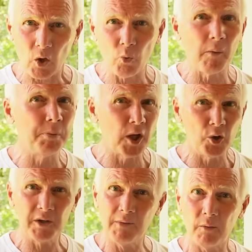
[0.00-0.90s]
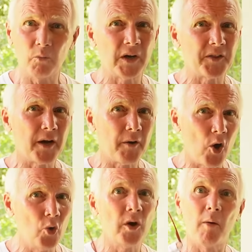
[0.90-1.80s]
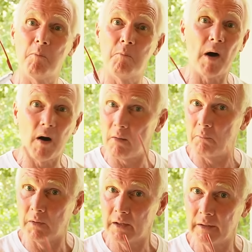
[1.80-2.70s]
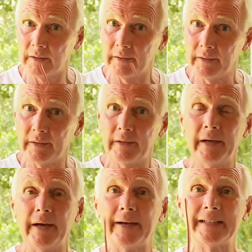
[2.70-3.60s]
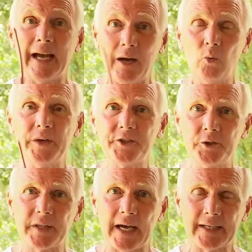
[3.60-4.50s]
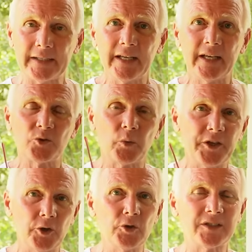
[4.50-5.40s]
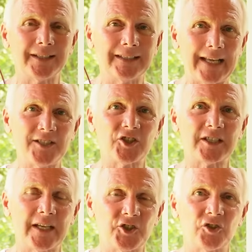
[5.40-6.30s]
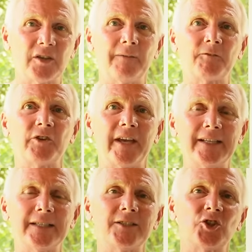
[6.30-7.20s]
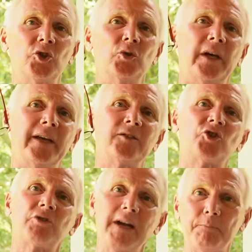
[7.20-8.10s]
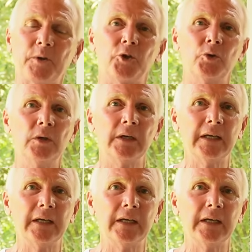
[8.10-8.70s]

We'll blow them up with their own bomb. And how we do that is we use the legislation that they've created to entrap you,